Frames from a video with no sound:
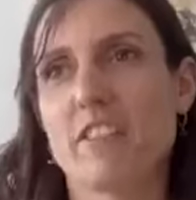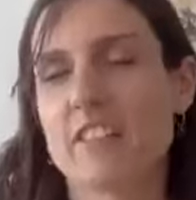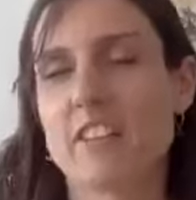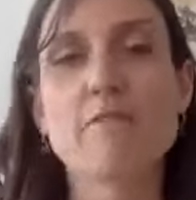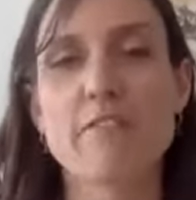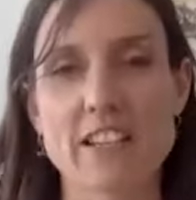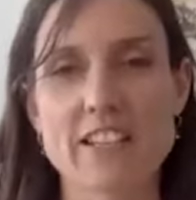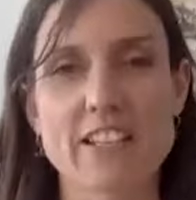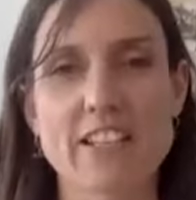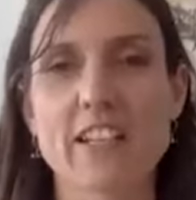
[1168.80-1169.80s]

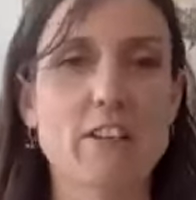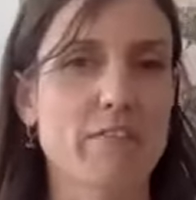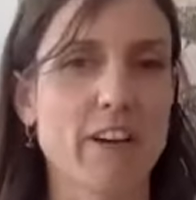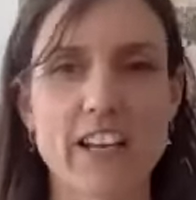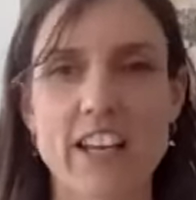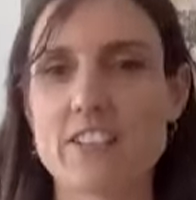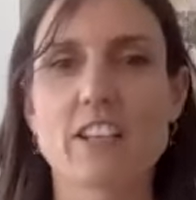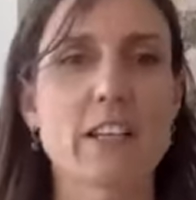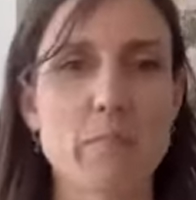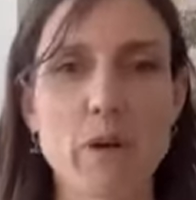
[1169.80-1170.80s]
invested in it financially,
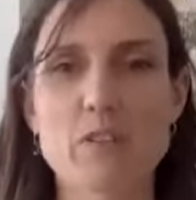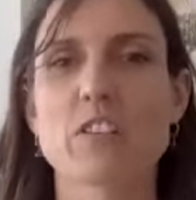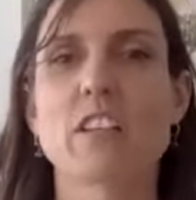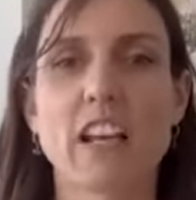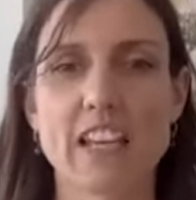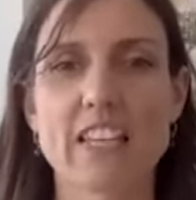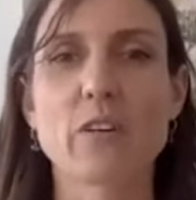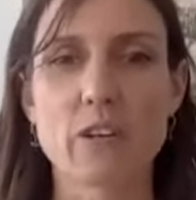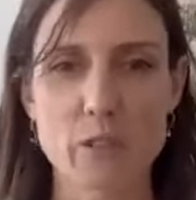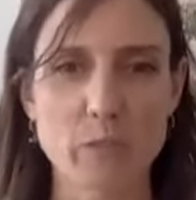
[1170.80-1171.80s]
emotionally. You
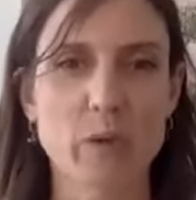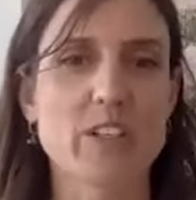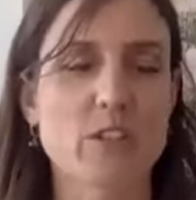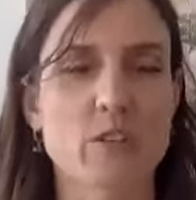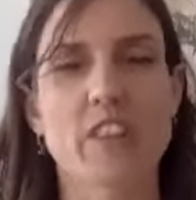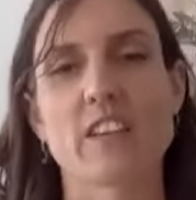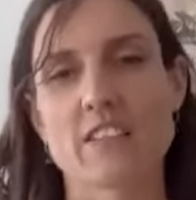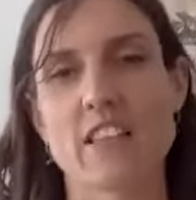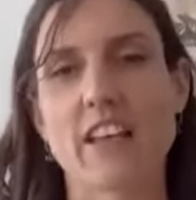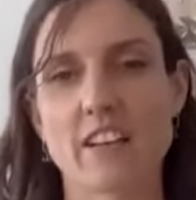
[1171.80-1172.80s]
only want to do things
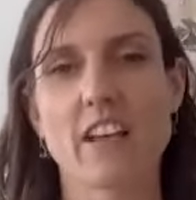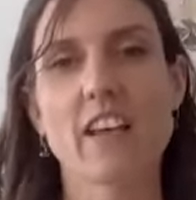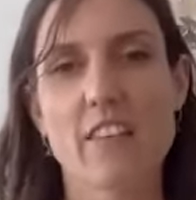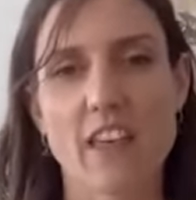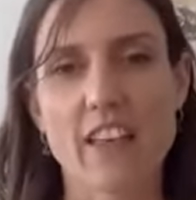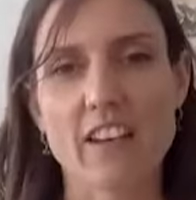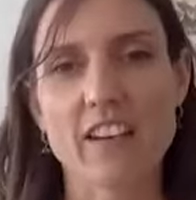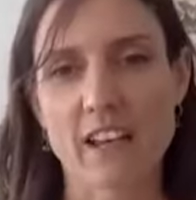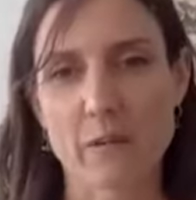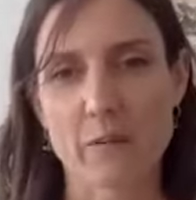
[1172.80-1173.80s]
that
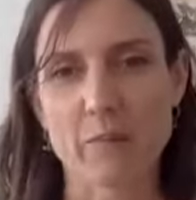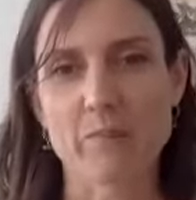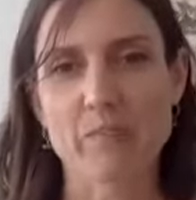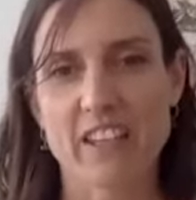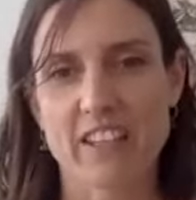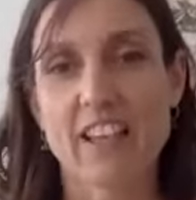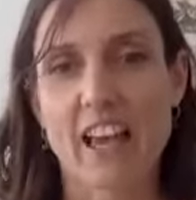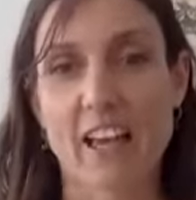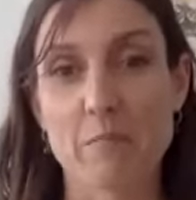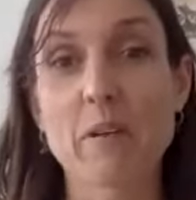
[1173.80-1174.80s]

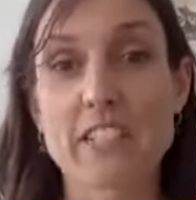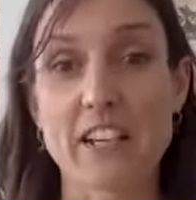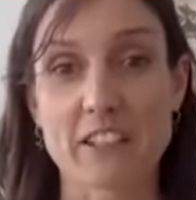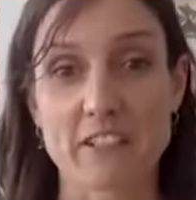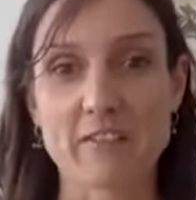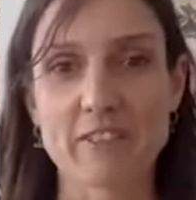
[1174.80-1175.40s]
are productive.